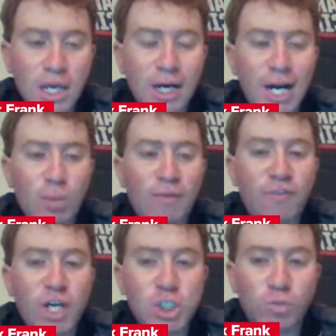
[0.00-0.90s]
and hire a
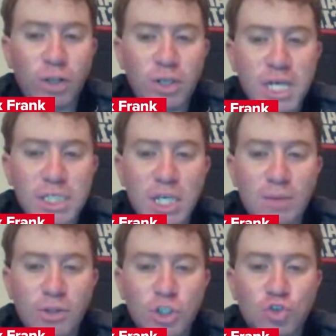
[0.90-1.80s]
professional real estate
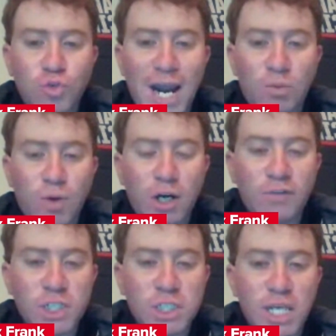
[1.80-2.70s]
team with a track record
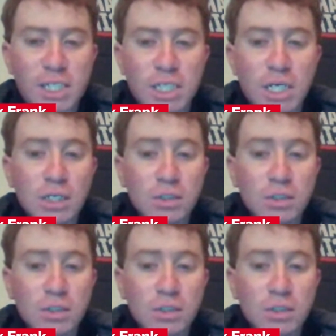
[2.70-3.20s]
of success.